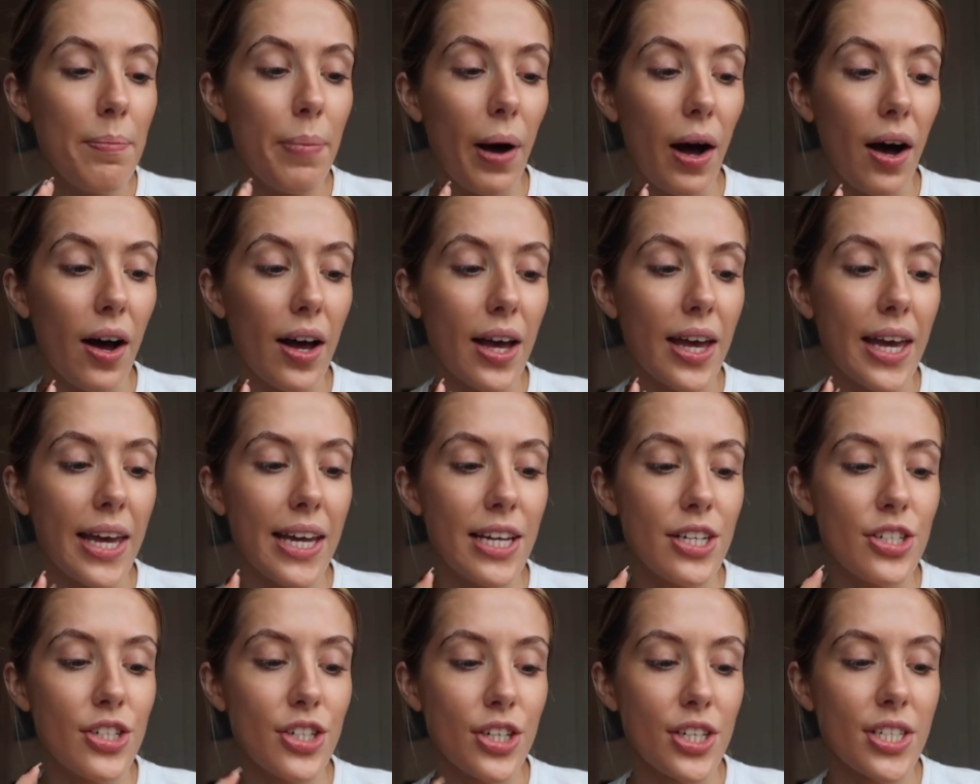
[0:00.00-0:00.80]
But
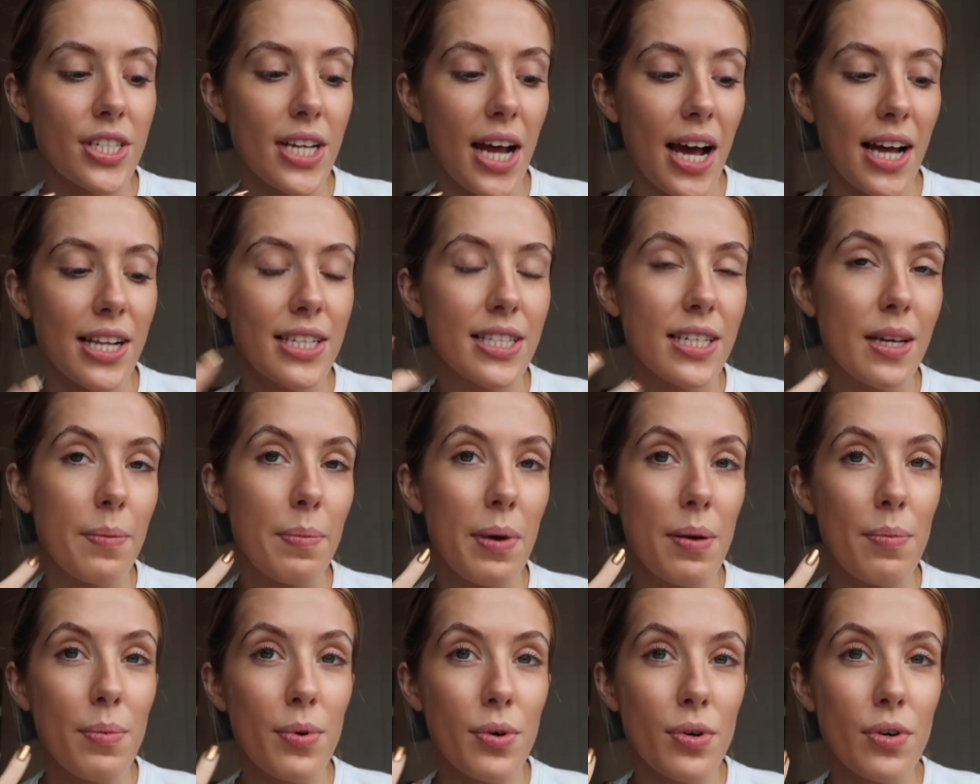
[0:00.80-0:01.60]
it just adds
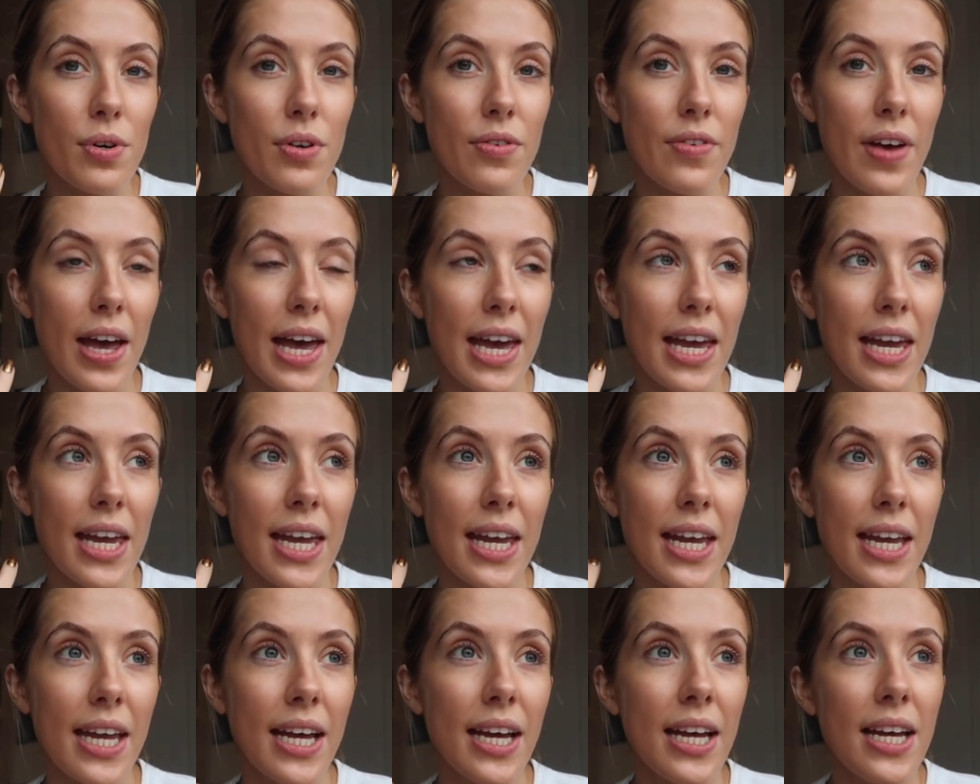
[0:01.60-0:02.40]
a bit more of
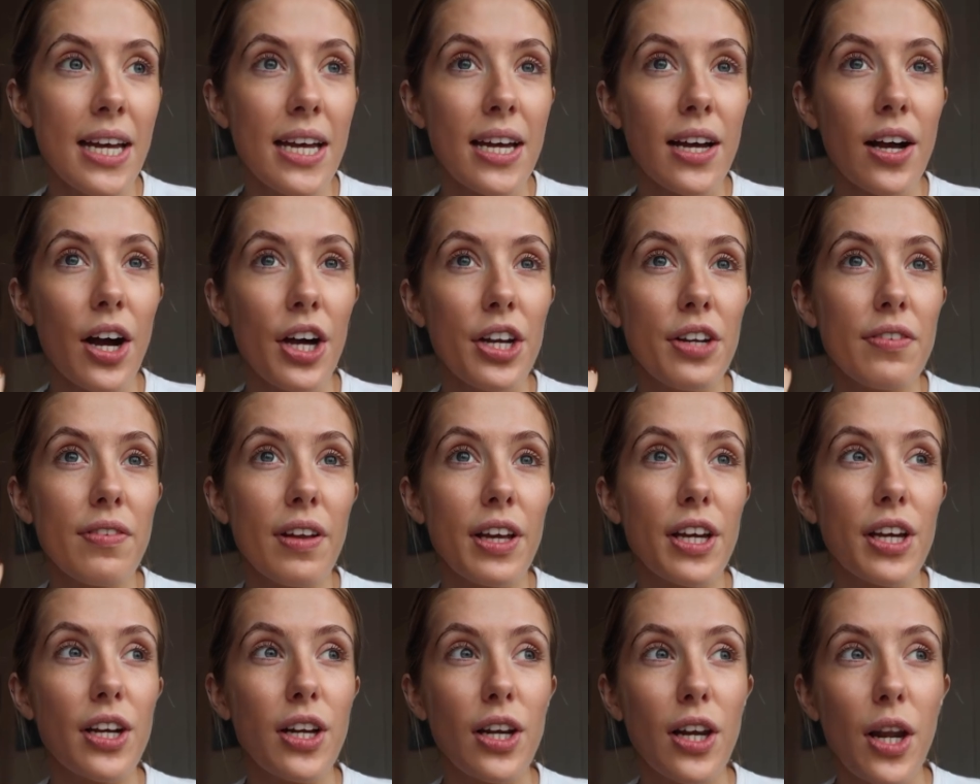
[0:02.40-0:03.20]
a kind
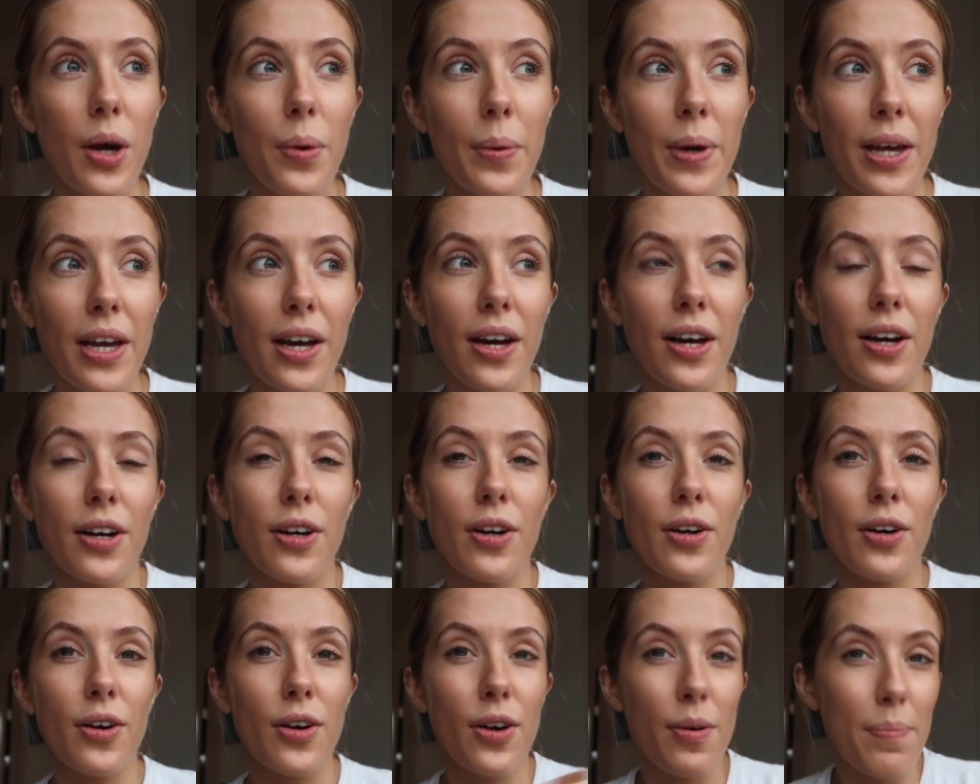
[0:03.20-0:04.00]
of like
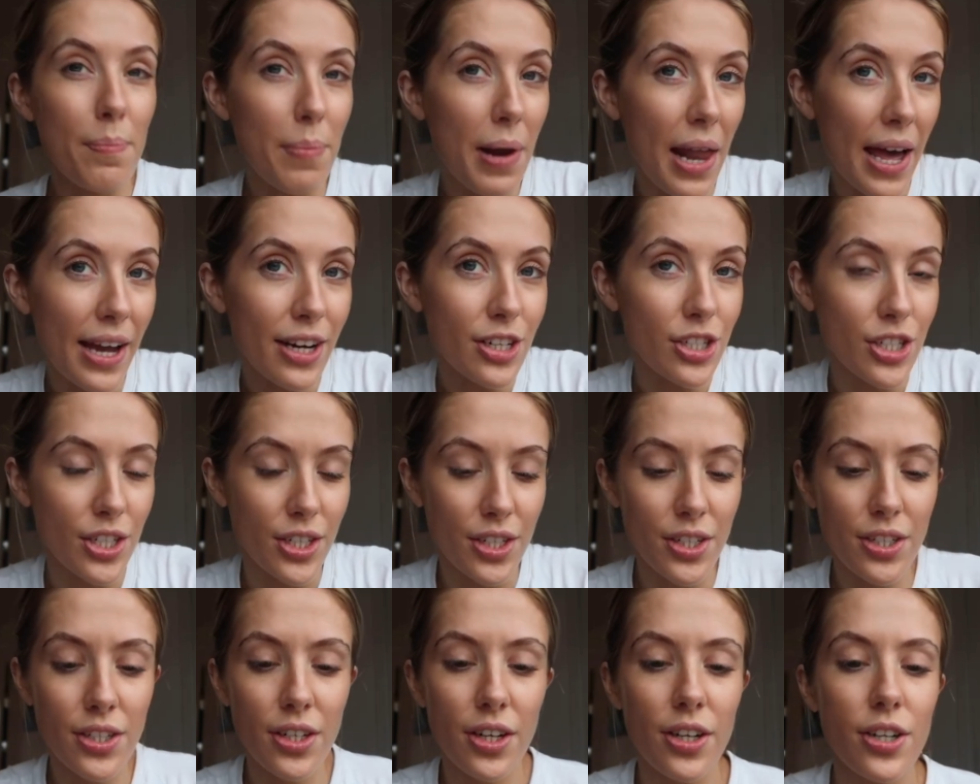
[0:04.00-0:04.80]
glowier
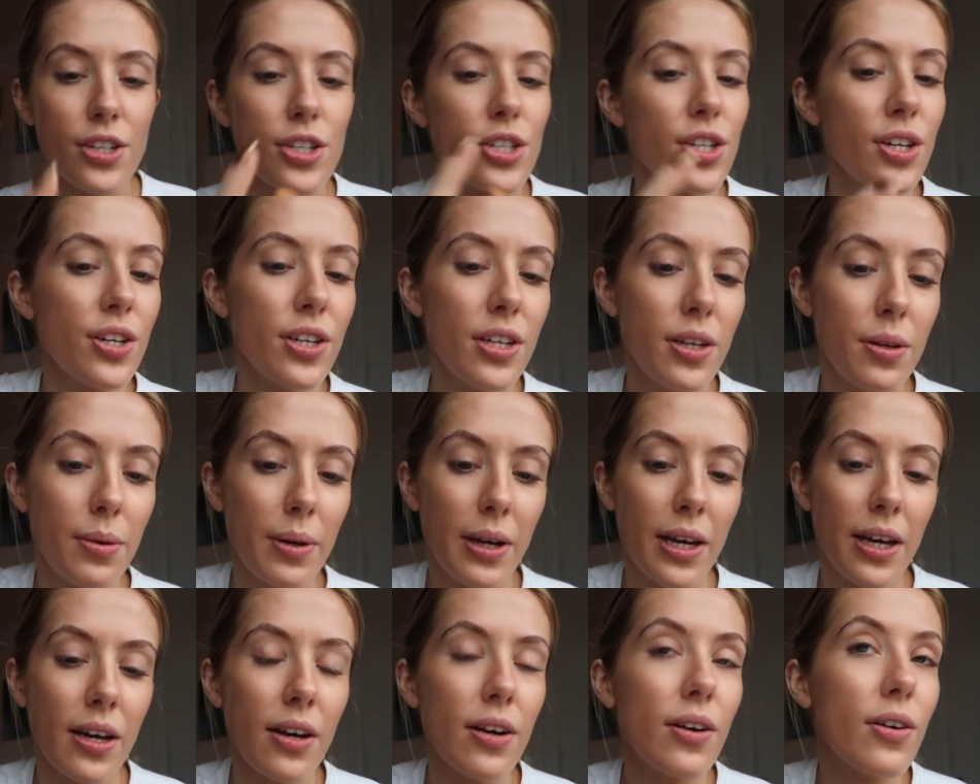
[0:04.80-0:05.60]
complexion. I'll show
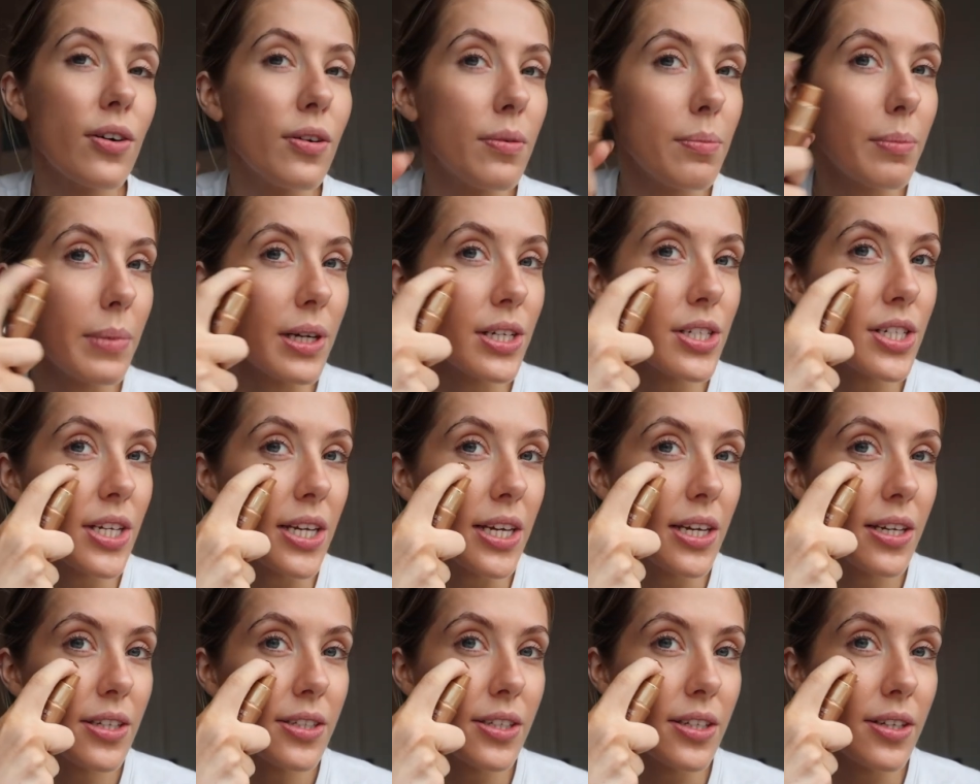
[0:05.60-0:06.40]
you it on my
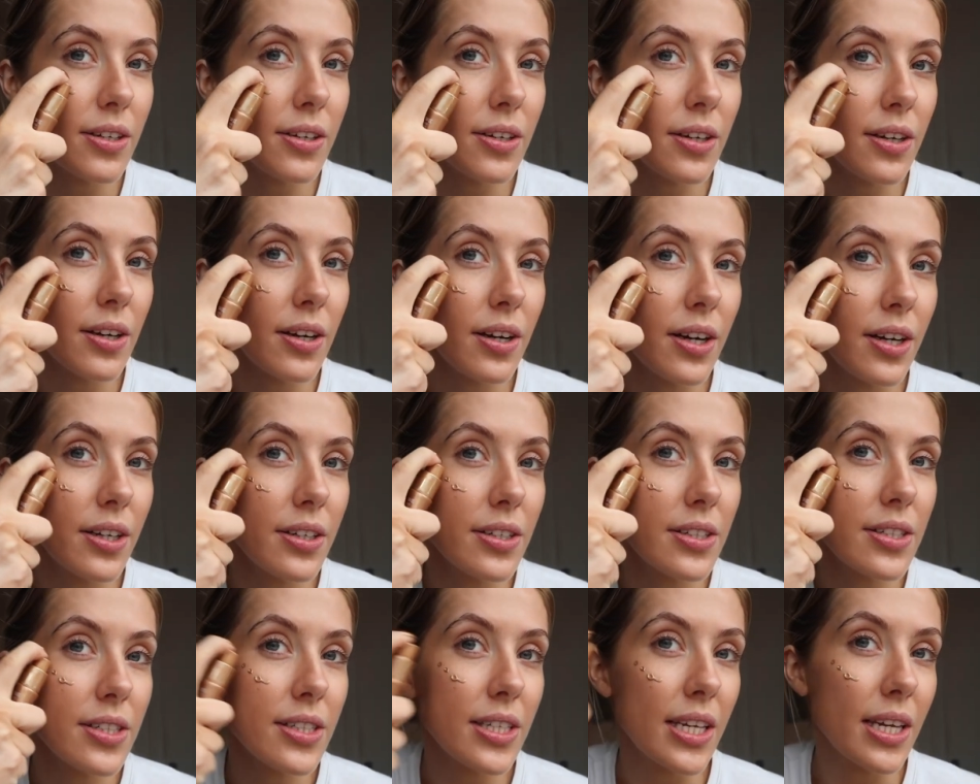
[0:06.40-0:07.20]
cheeks so you can
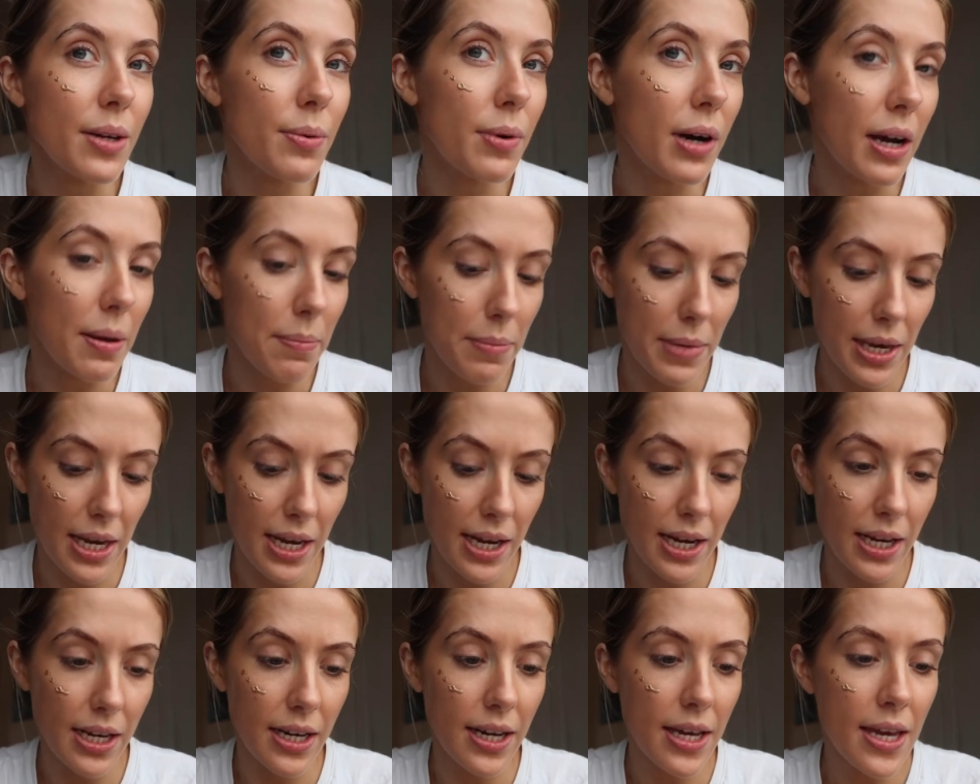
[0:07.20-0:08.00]
kind of see what I
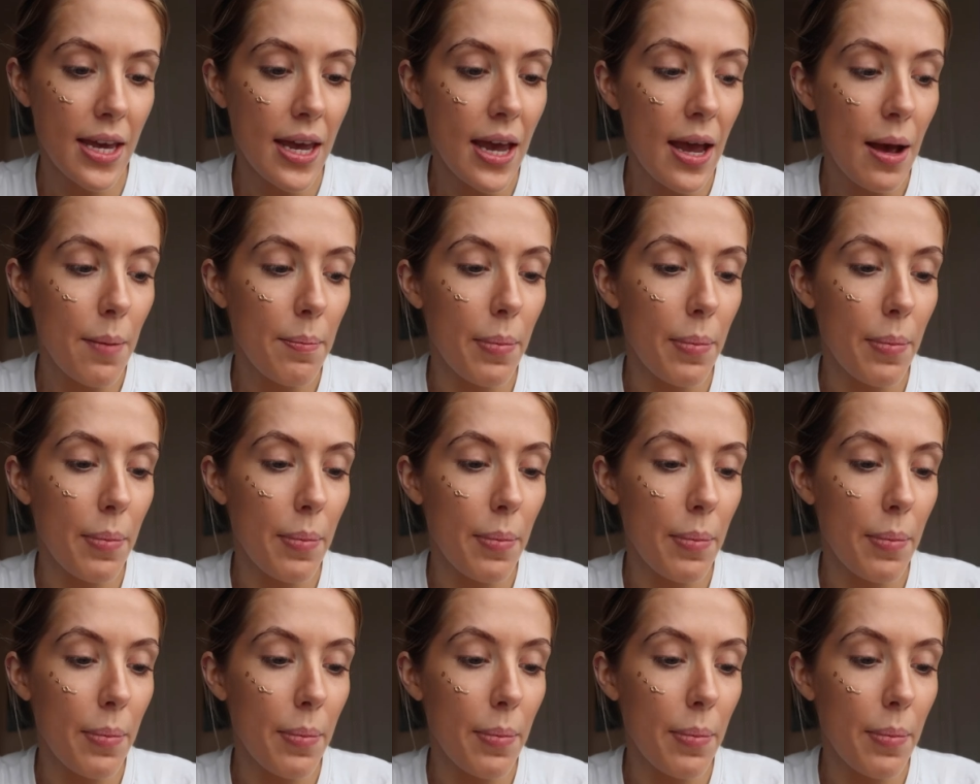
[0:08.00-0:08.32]
mean.